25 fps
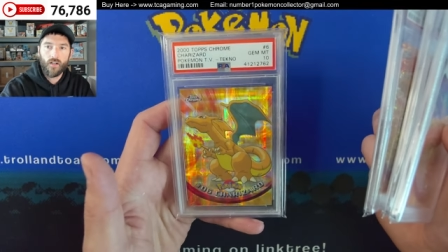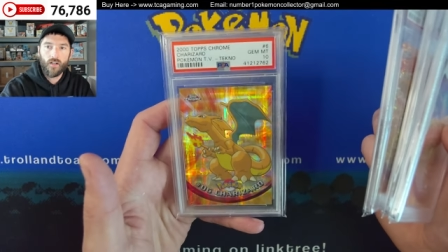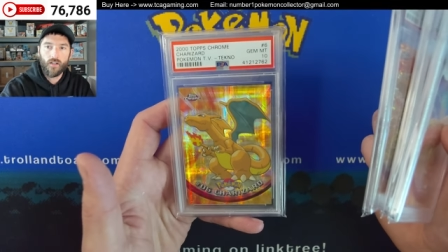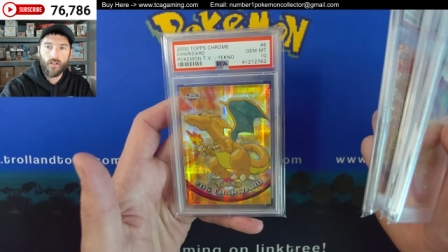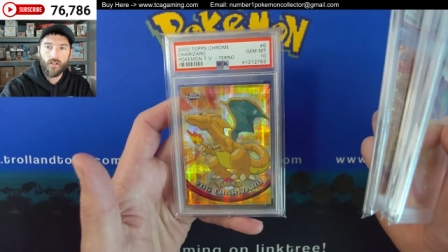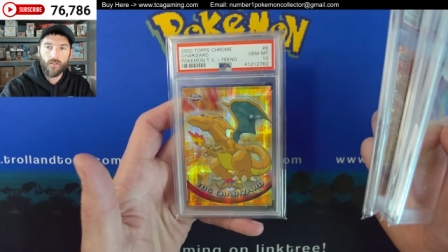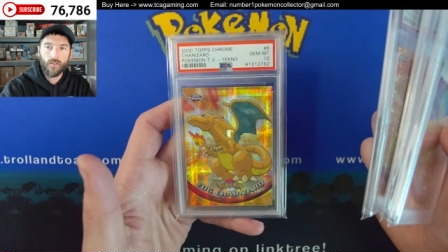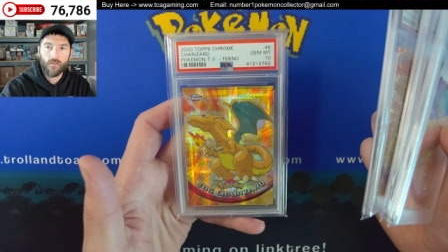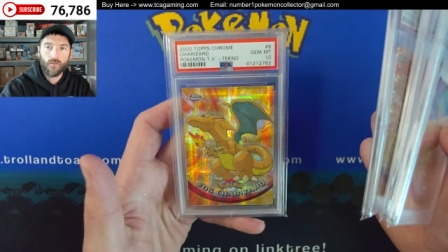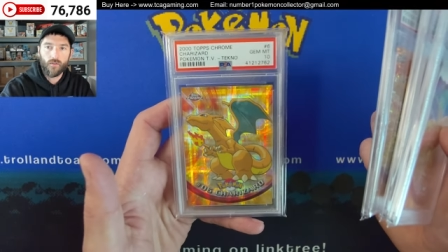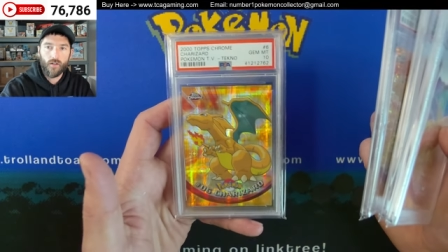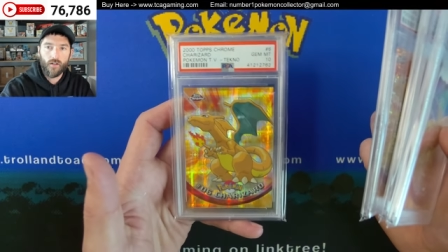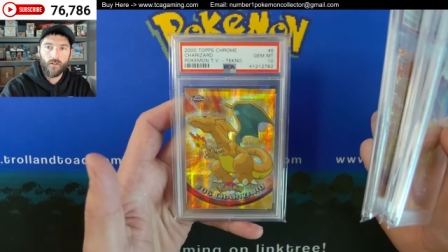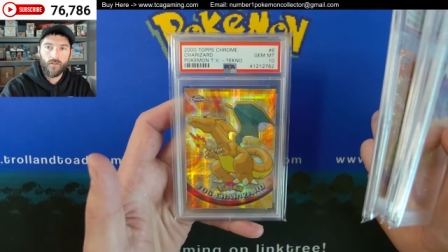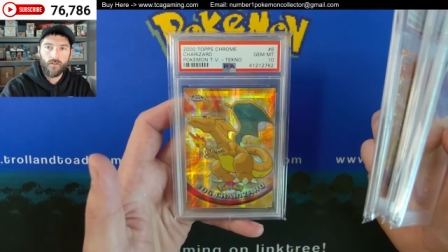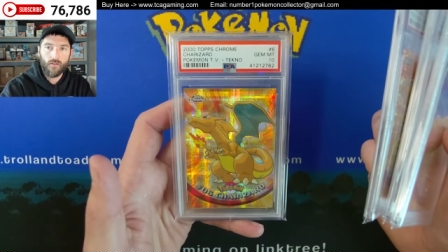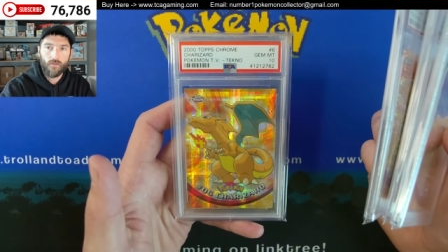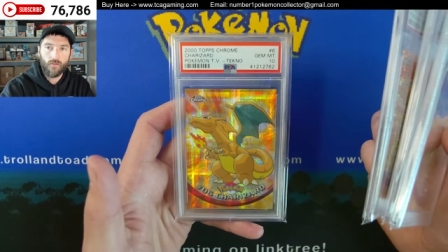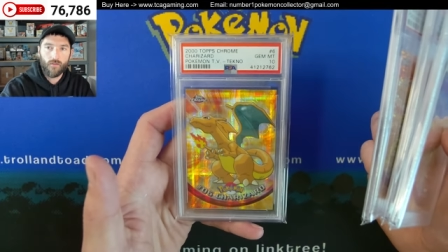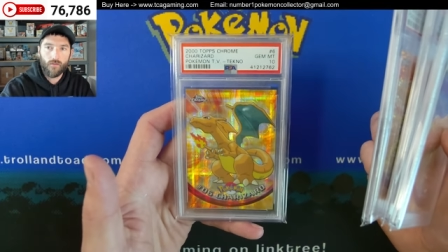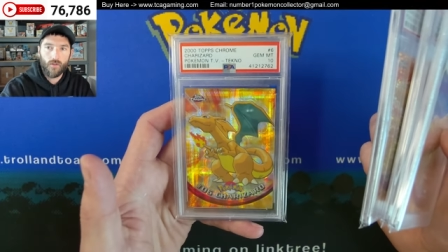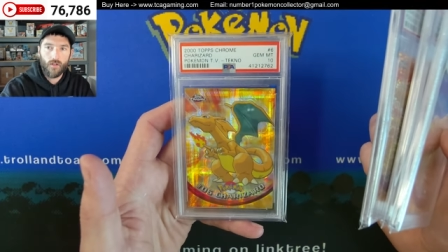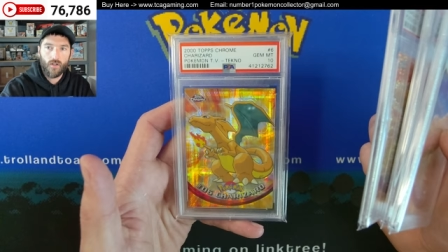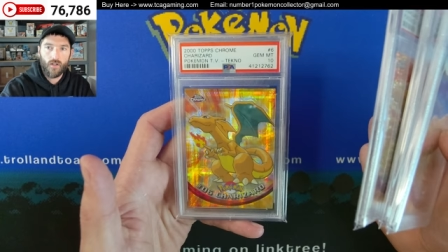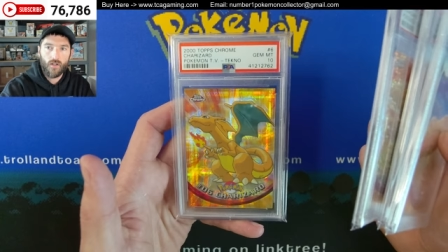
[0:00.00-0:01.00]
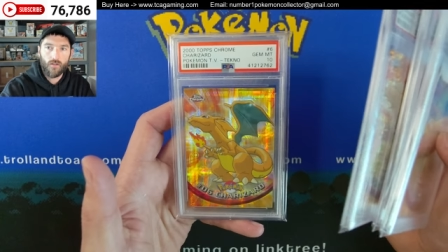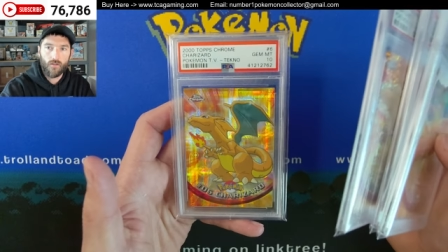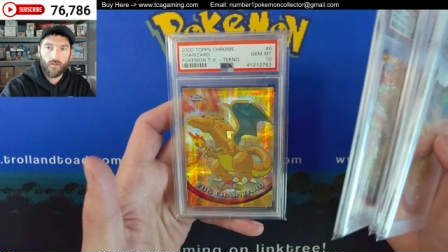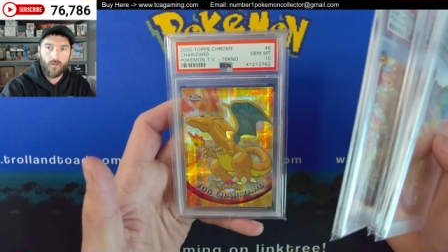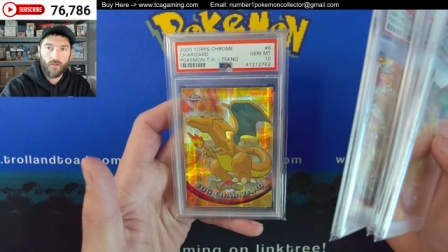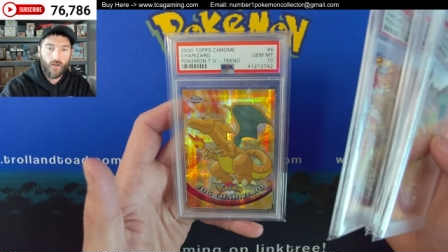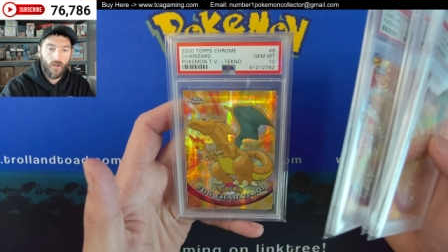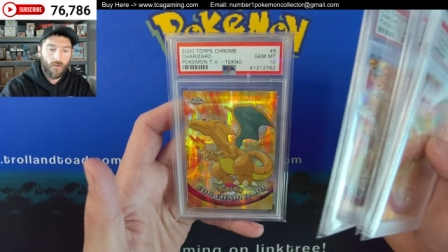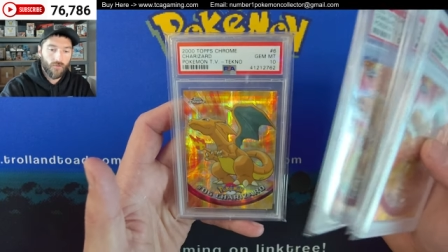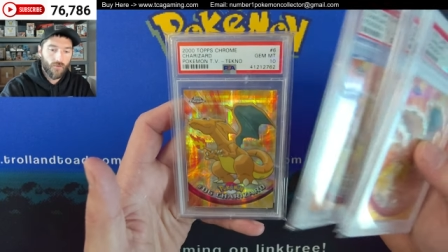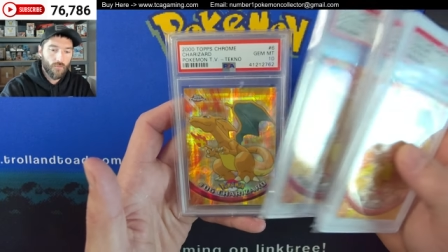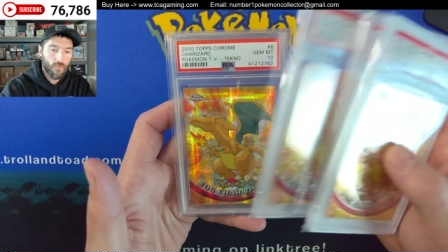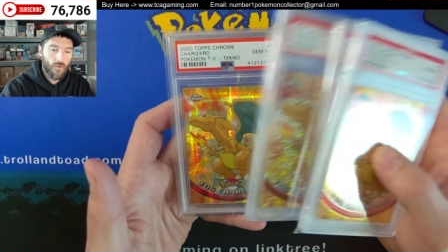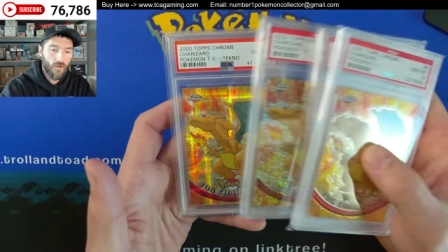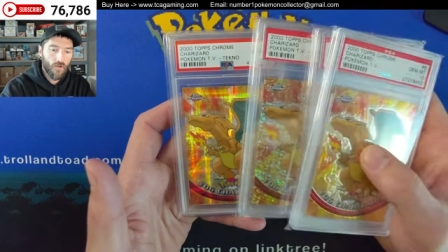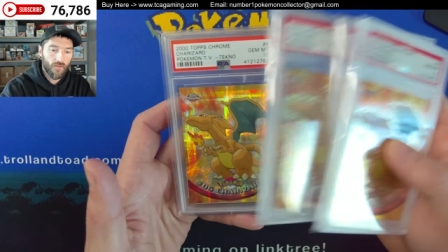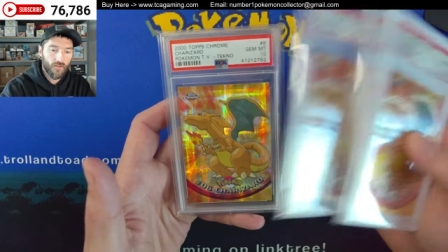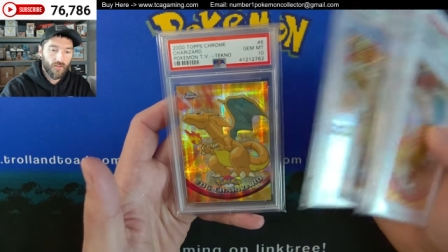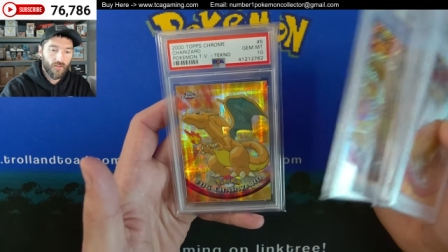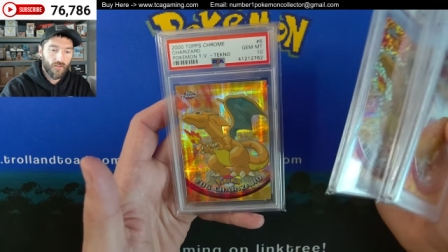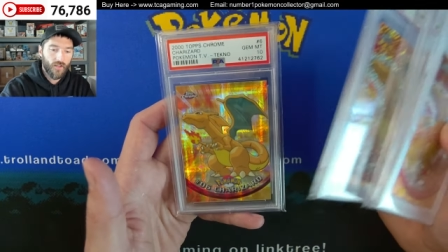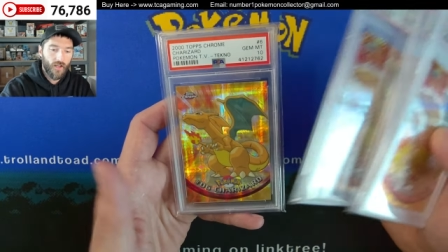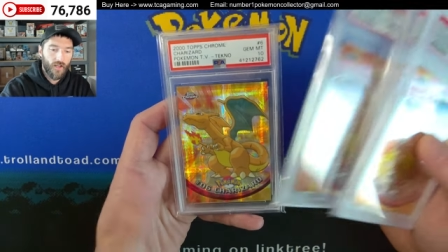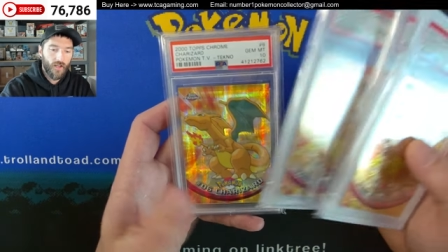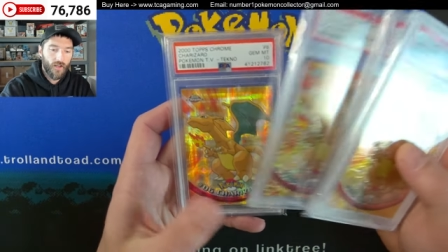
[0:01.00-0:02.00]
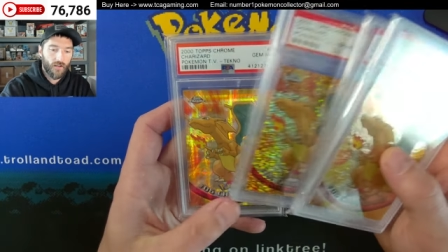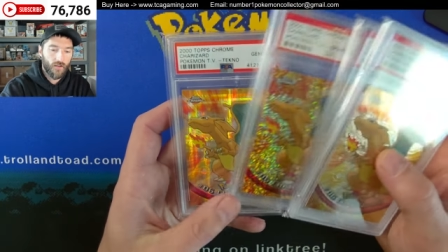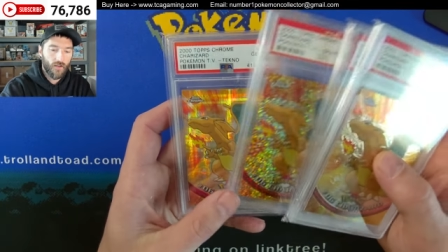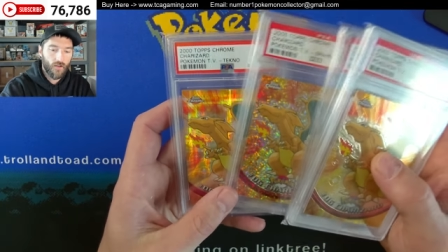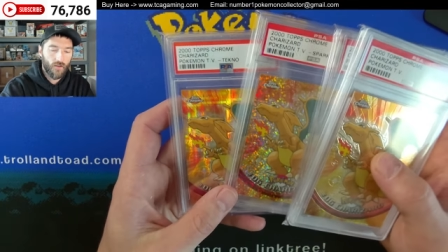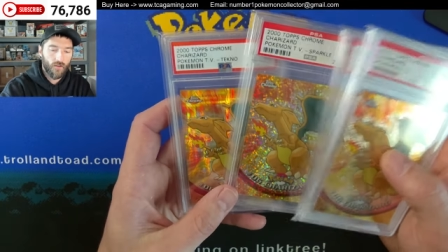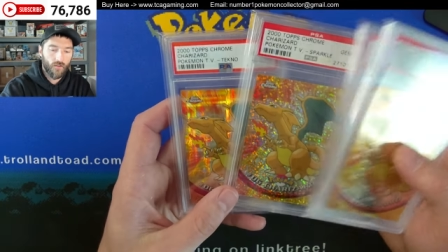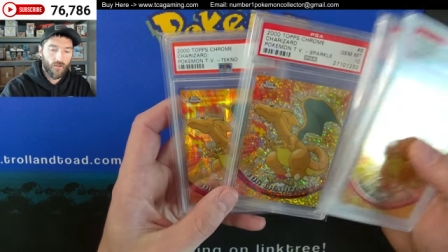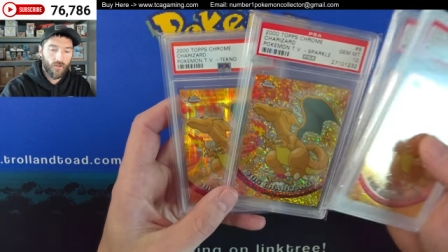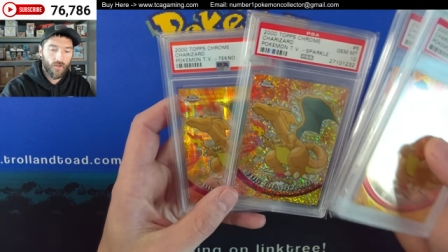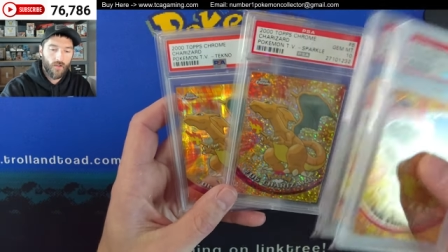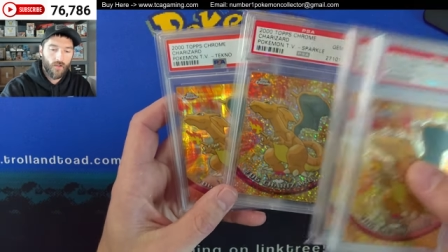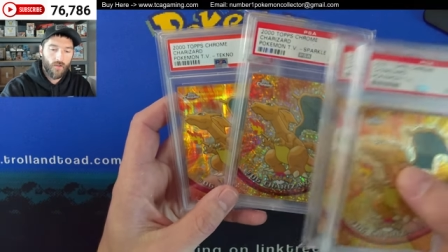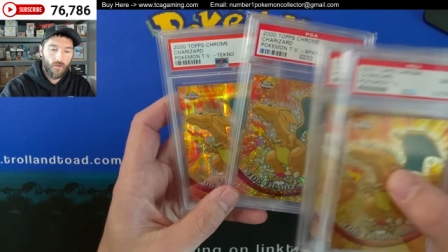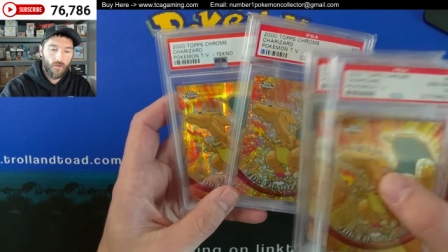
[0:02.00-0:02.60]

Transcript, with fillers: and then the rarest of them all is the Techno.